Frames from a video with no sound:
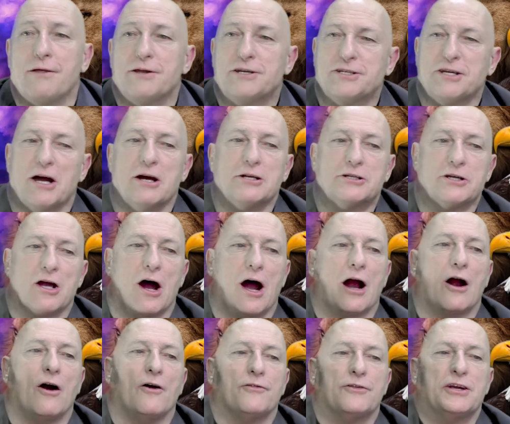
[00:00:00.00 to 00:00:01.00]
so and so,
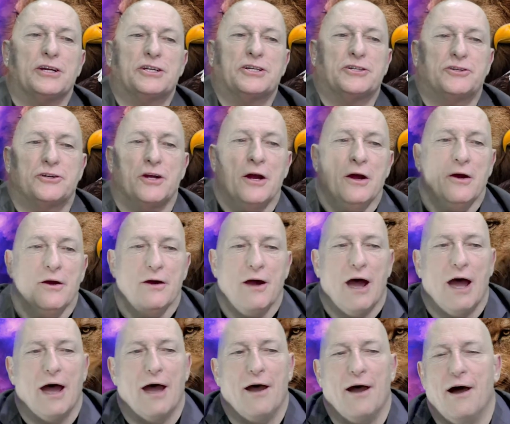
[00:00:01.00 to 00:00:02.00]
I got this uh,